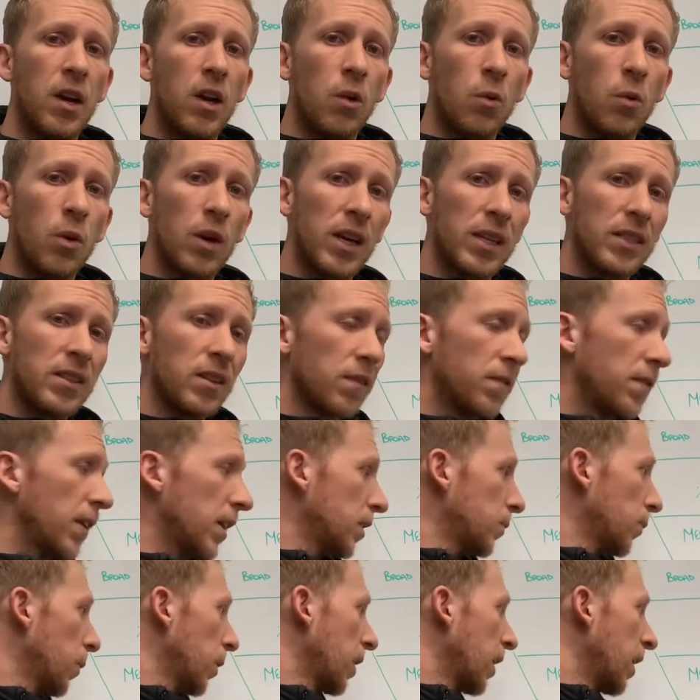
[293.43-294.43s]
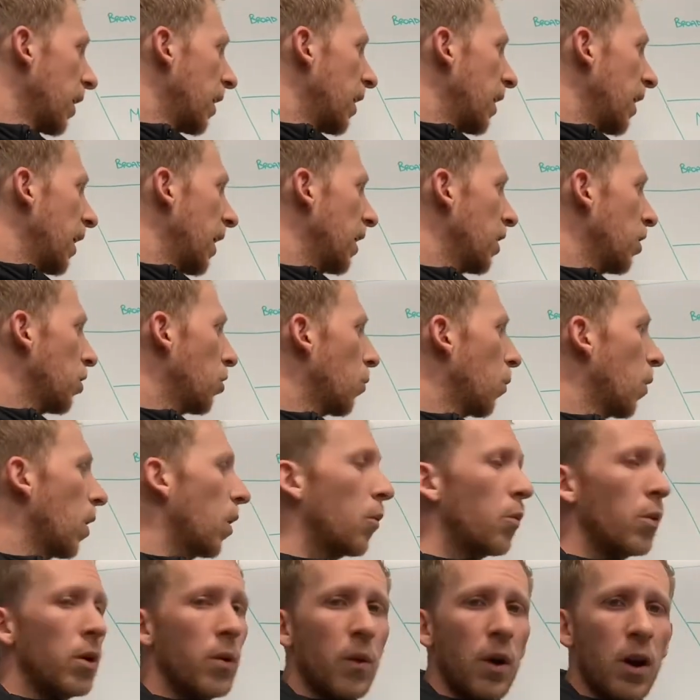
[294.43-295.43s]
we're gonna tell Facebook, hey, you know
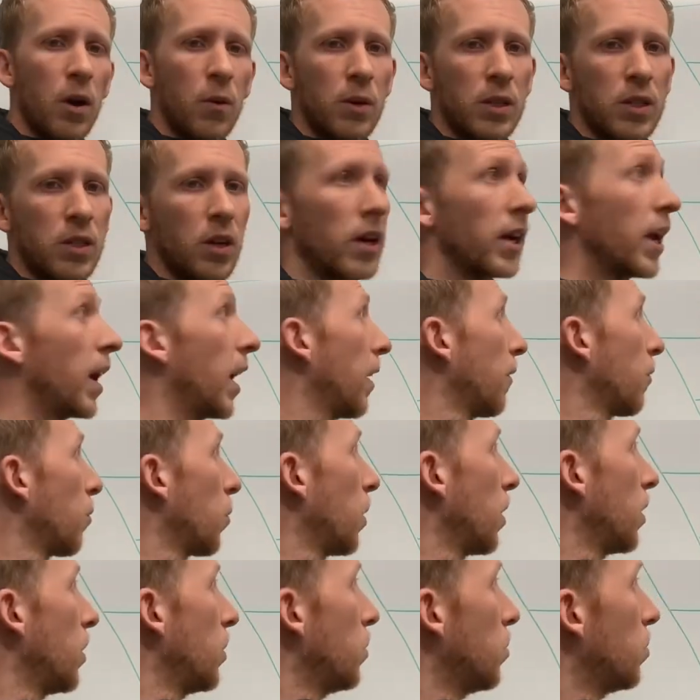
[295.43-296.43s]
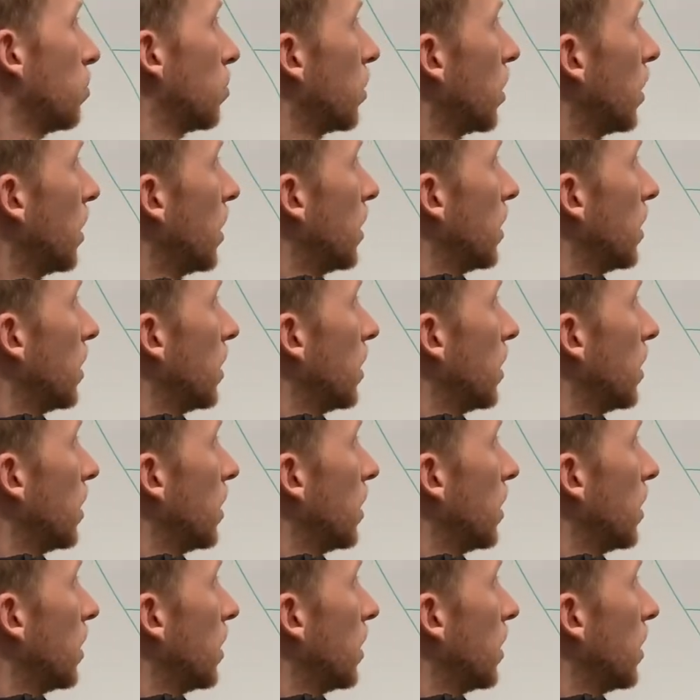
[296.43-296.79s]
what, we wanna retarget everyone who's